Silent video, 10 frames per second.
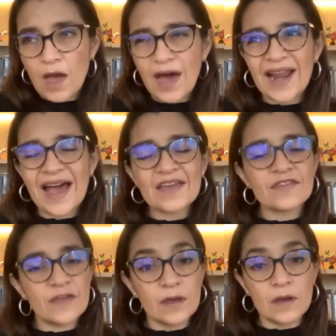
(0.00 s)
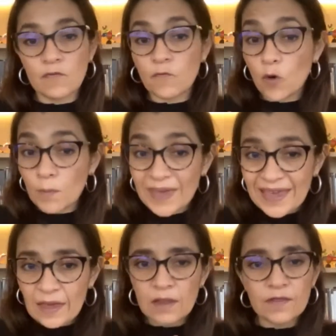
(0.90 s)
And I think, for
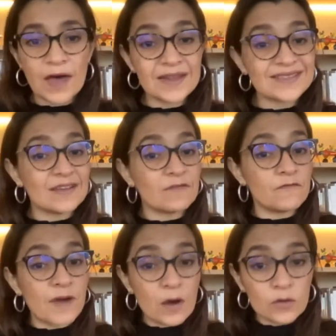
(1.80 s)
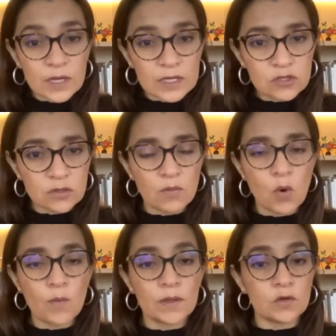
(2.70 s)
me, that is the foundational
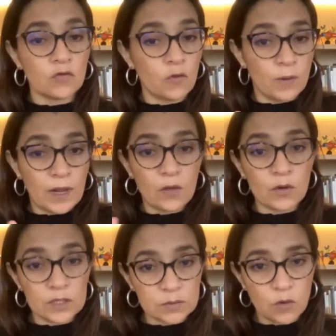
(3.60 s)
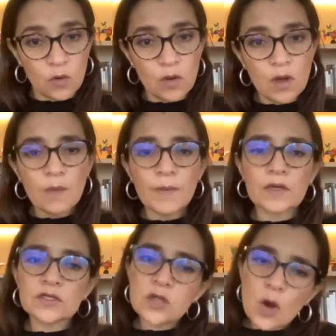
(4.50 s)
moment of Obradorismo,
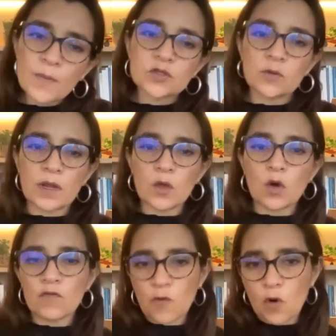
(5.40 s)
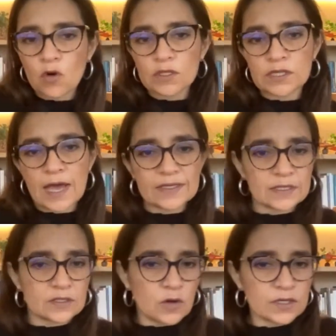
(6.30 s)
because López Obrador, of course, has
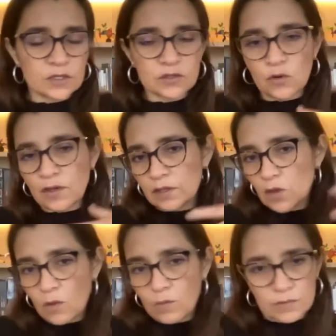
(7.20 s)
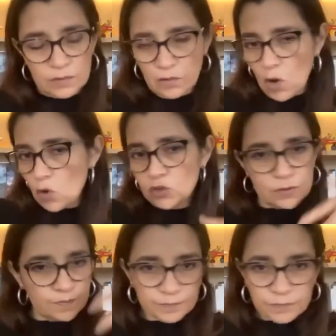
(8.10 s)
a trajectory that
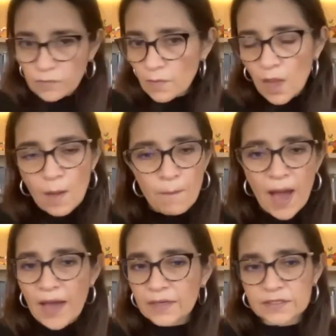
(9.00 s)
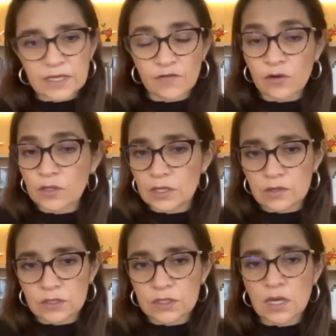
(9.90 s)
goes back several
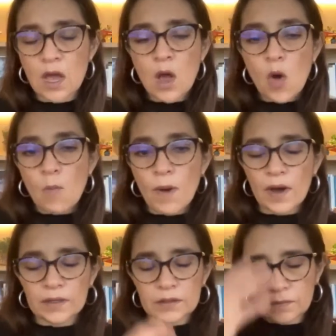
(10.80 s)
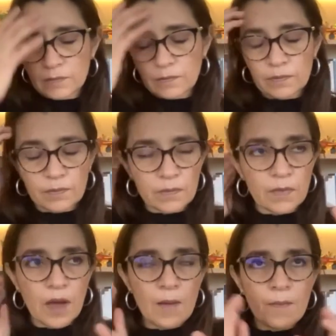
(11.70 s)
years, but
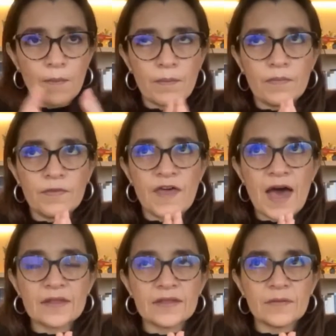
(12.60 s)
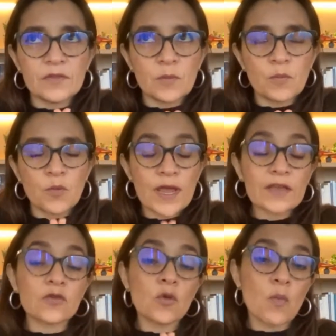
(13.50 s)
that the
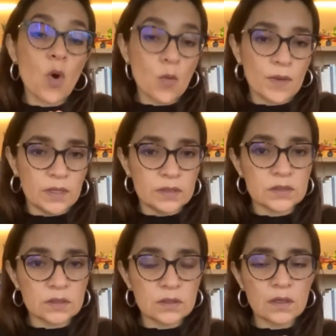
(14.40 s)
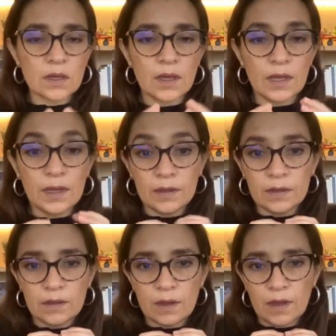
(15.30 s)
breakthrough moment
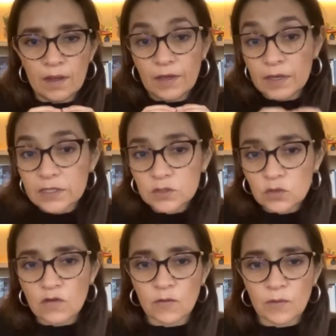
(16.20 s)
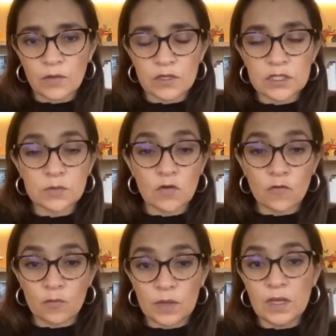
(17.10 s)
in the history of Obradorismo
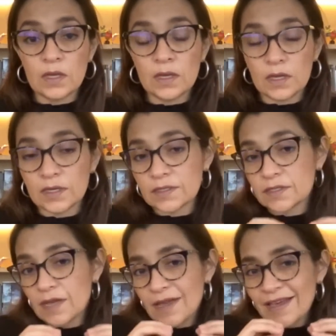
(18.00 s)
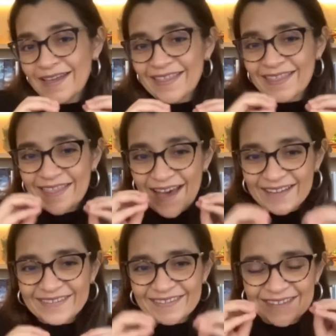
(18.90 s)
for me is
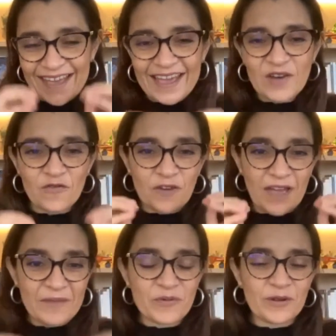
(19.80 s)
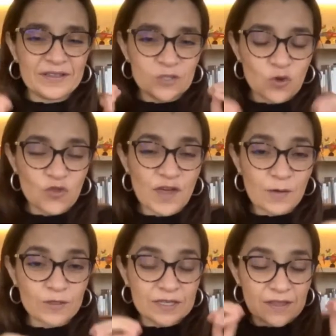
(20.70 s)
that day of April in
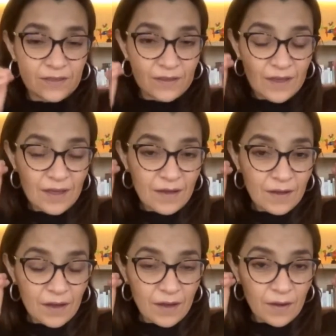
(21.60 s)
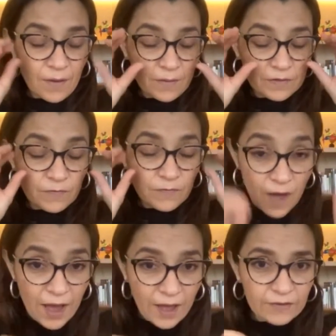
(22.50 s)

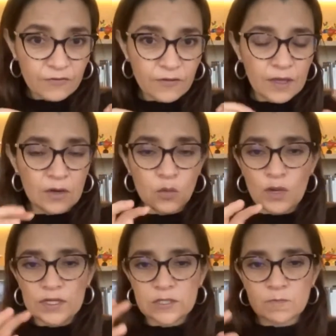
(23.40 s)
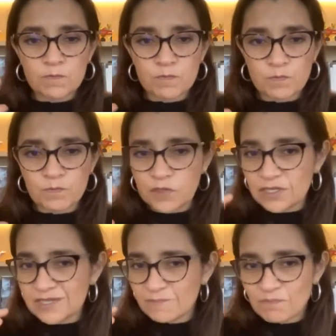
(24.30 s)
2005, in which
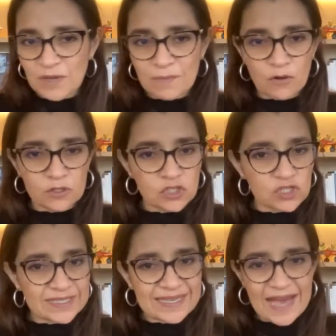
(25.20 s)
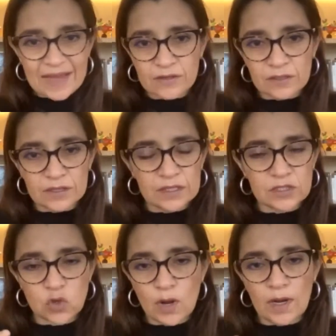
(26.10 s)
people just gathered in
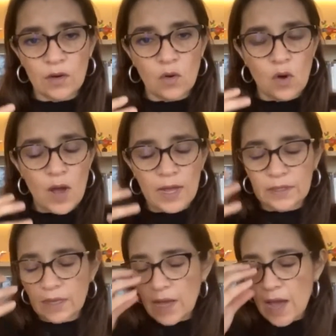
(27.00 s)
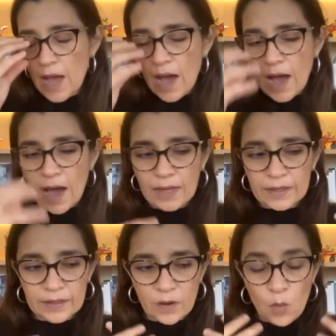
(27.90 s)
Zócalo
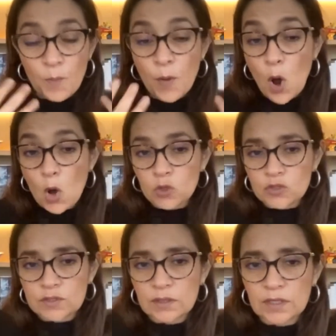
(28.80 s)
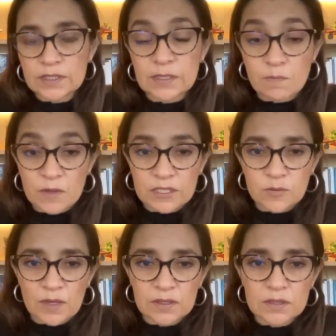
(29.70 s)
and opposed his
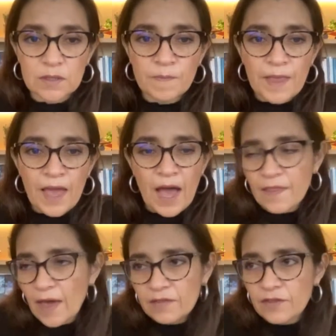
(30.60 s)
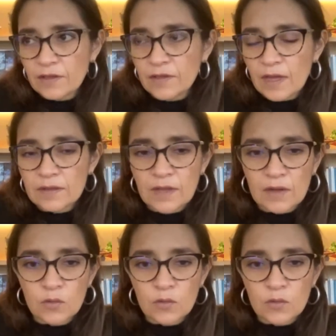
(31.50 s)
impeachment. And I think that